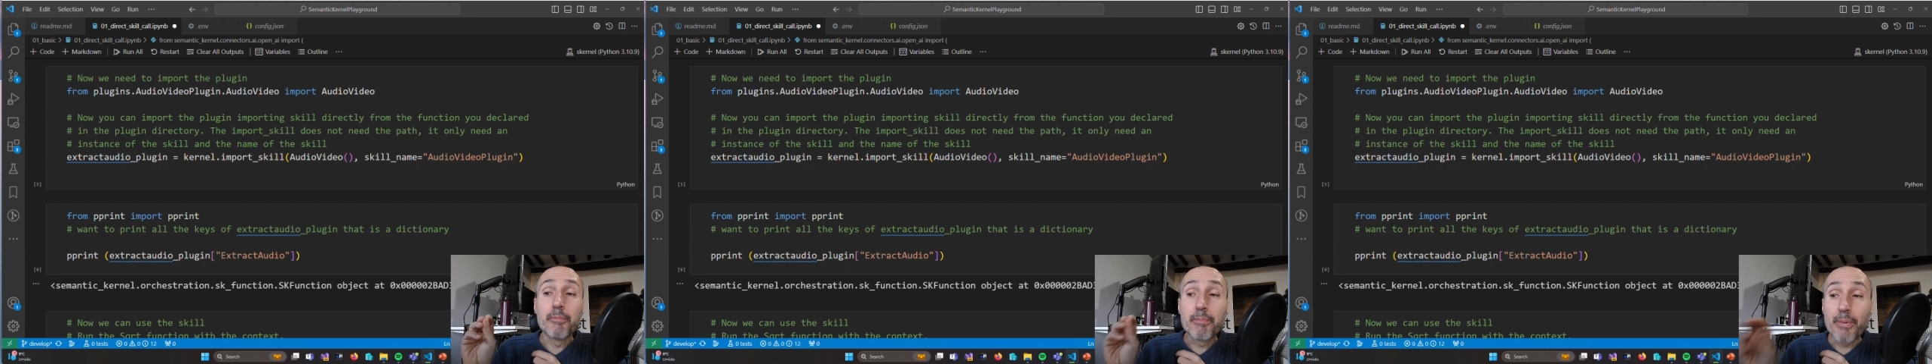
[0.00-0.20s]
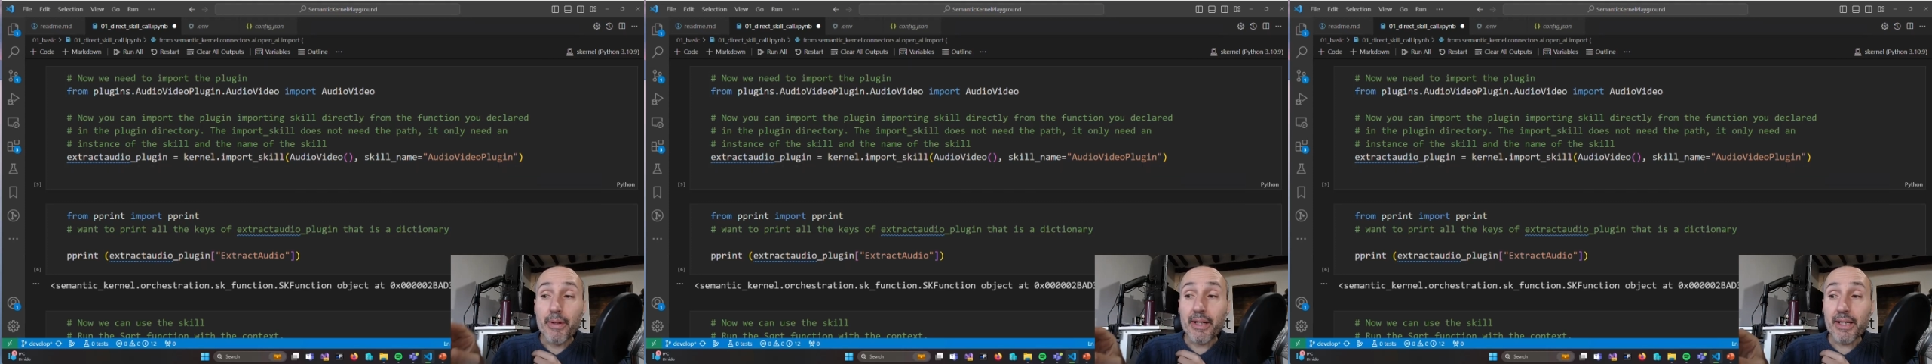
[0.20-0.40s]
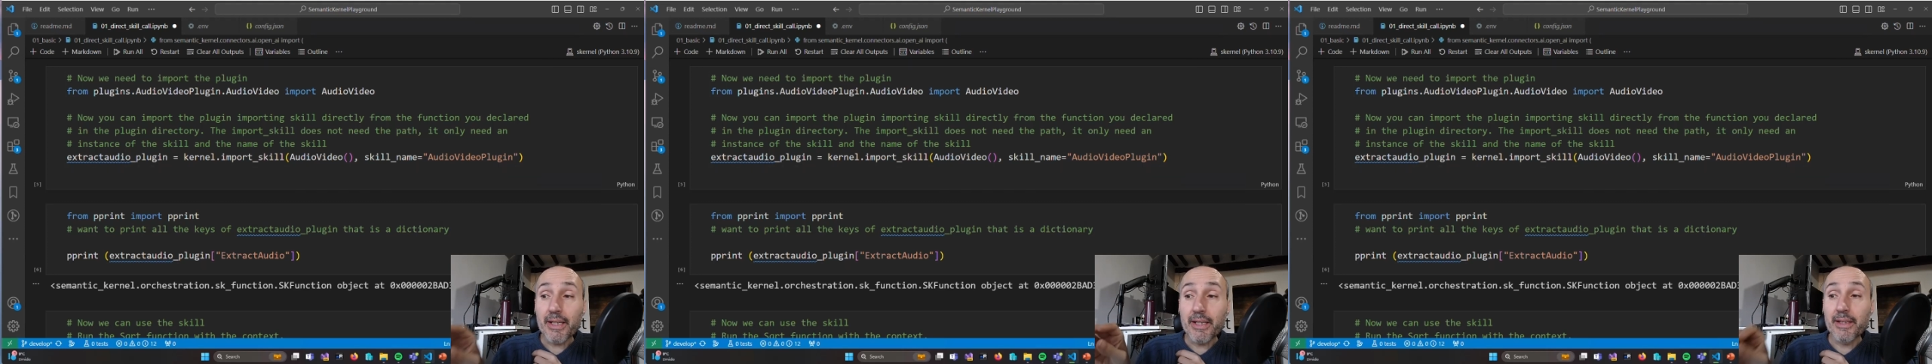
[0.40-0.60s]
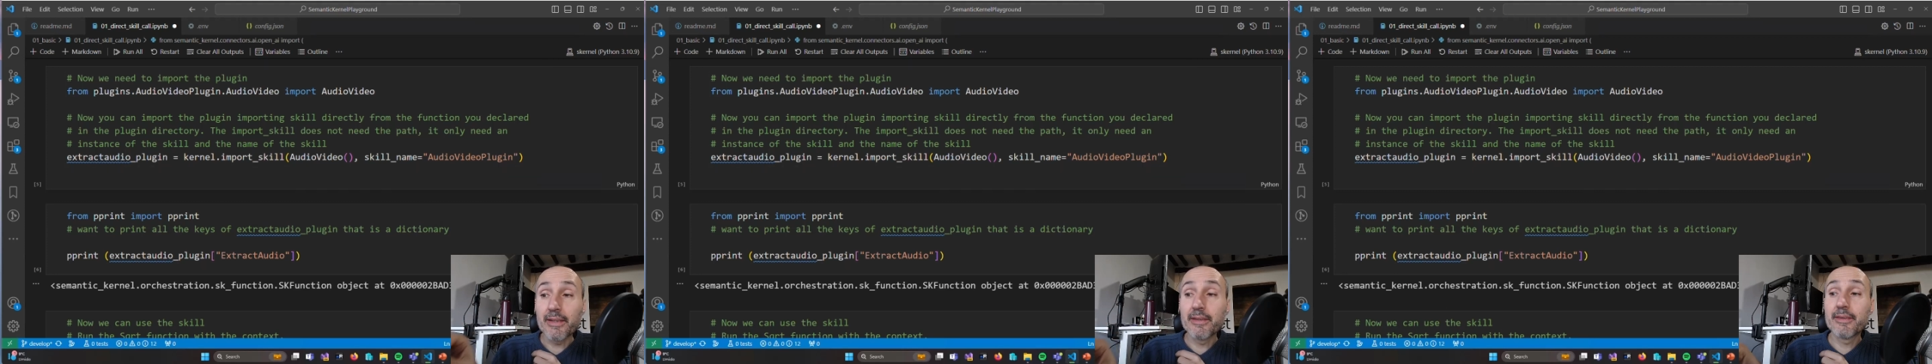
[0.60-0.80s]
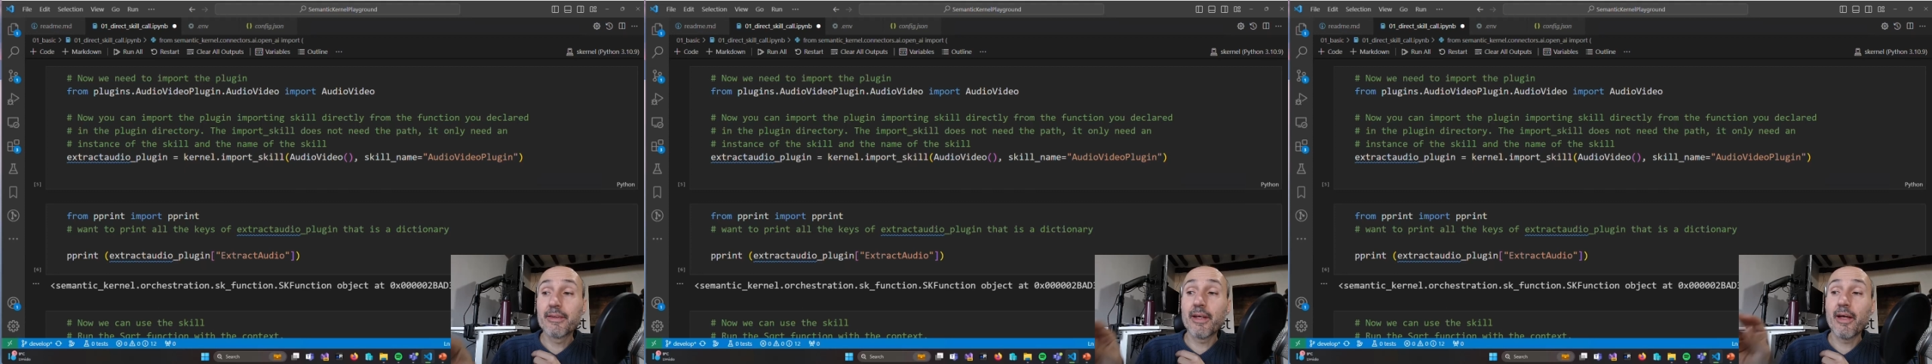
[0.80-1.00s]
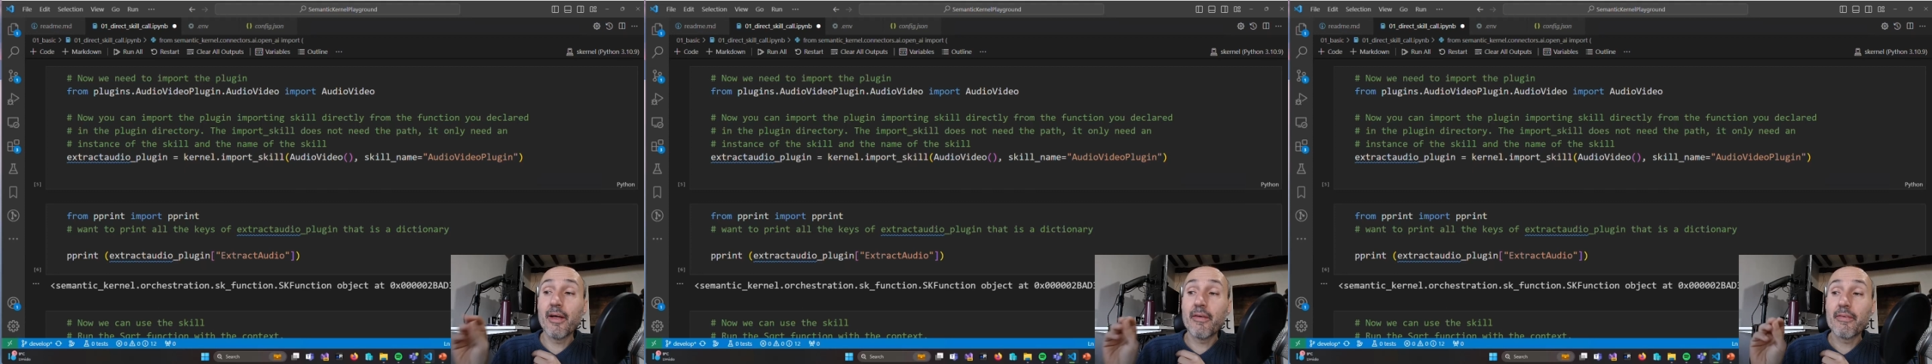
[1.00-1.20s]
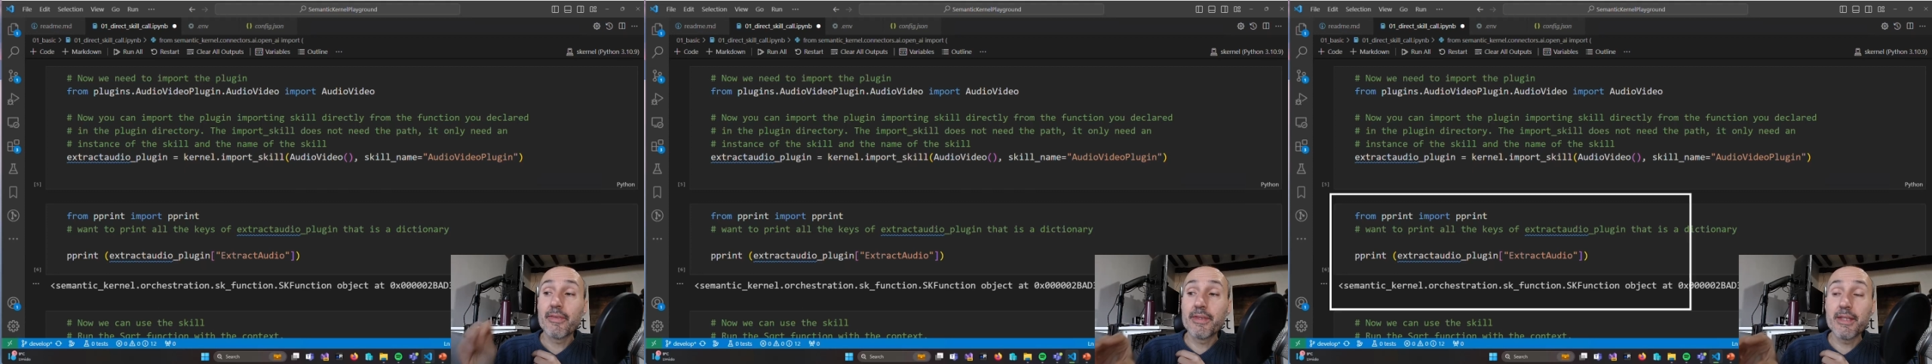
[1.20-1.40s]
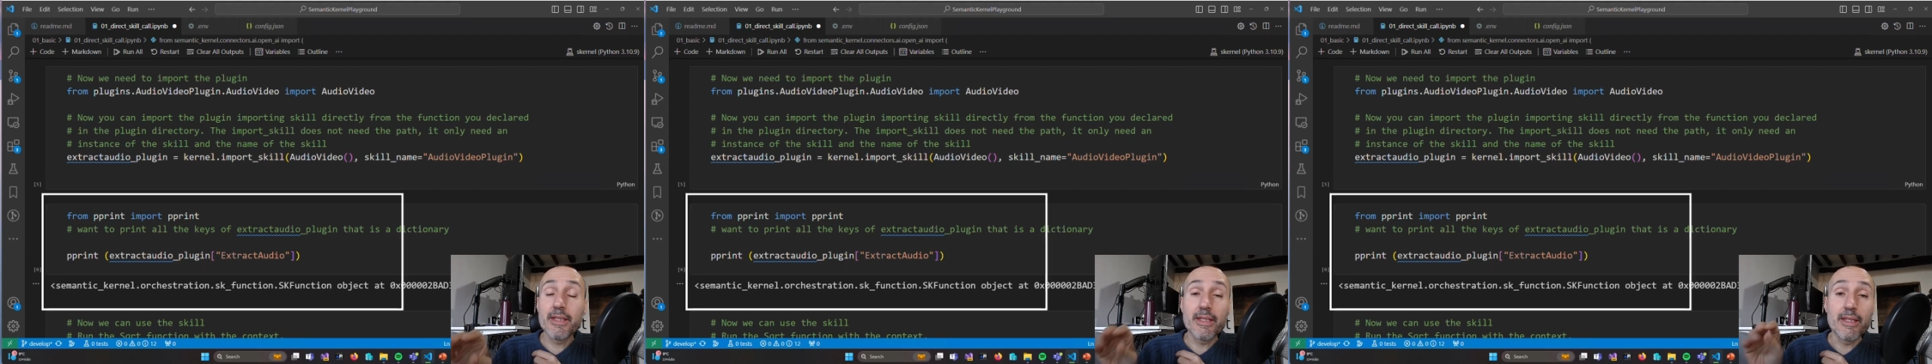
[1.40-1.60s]
print
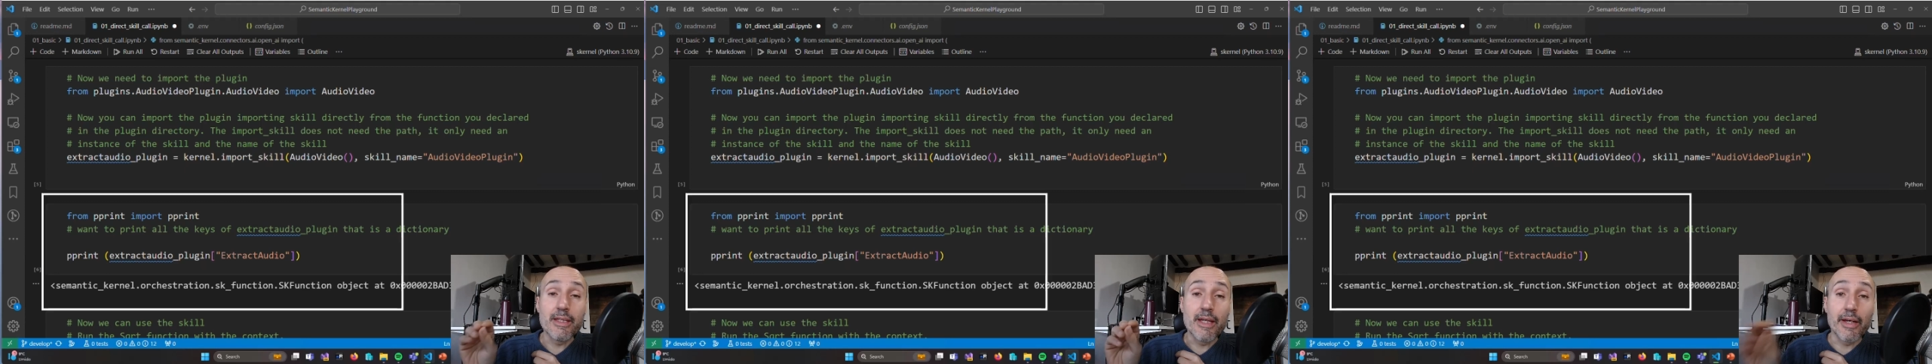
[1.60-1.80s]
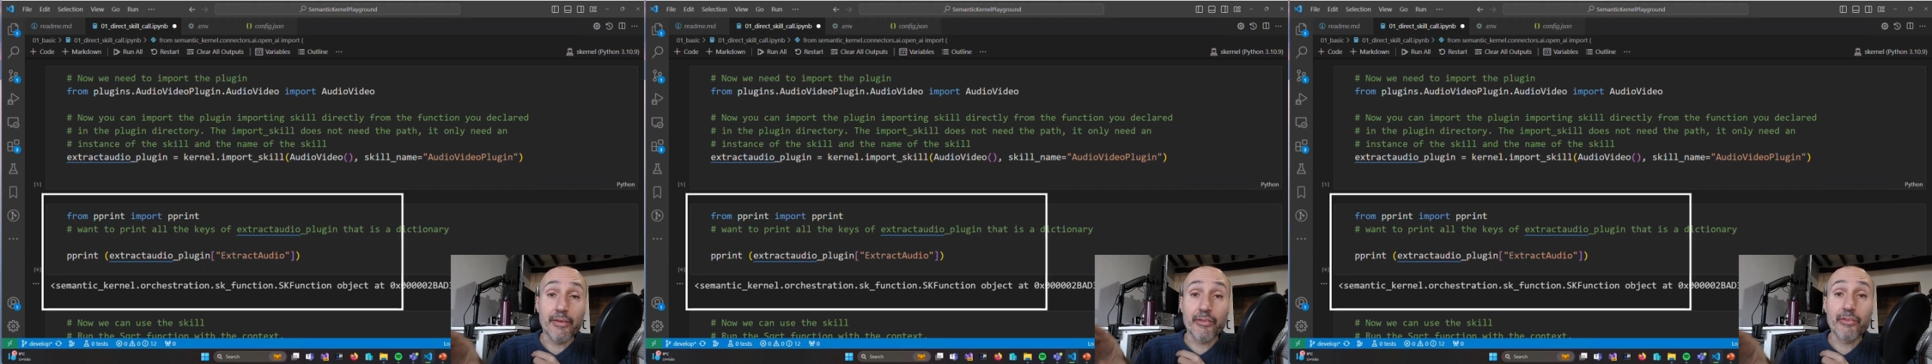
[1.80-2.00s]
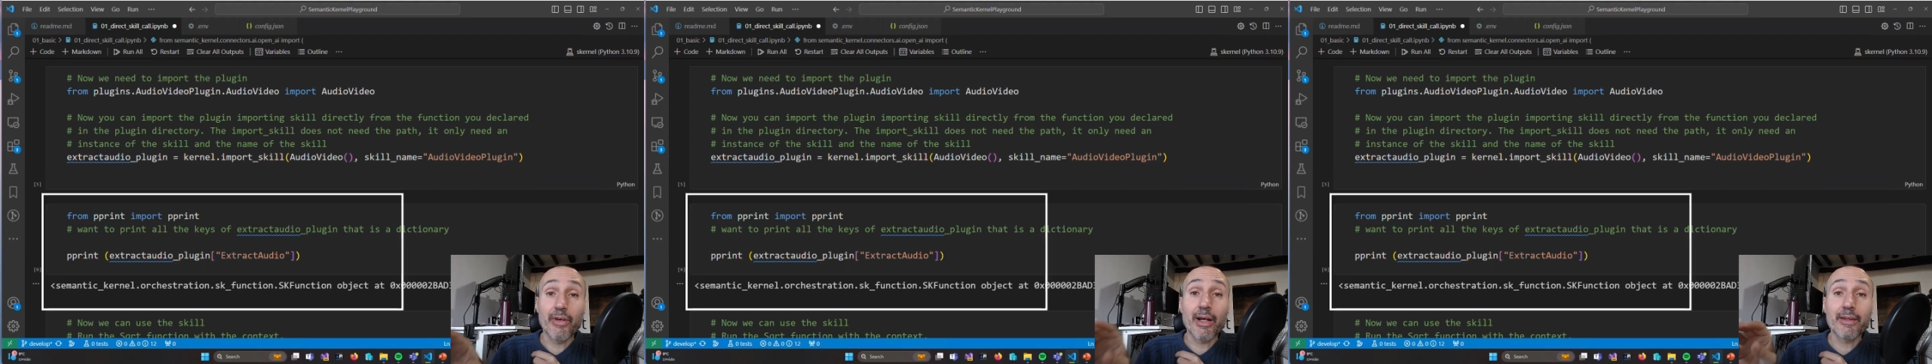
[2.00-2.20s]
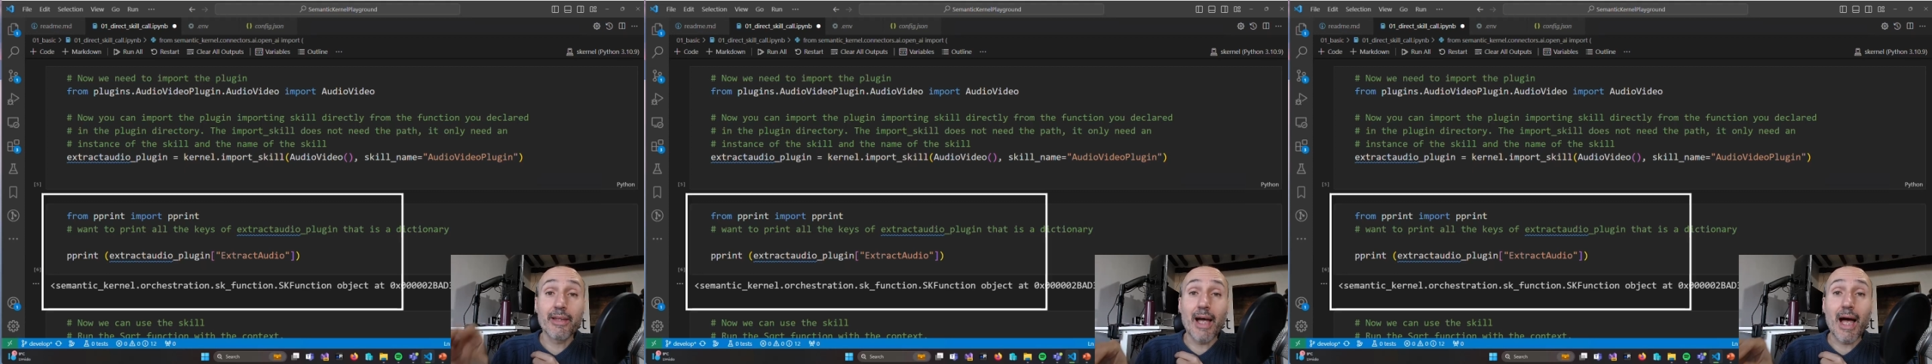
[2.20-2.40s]
the extract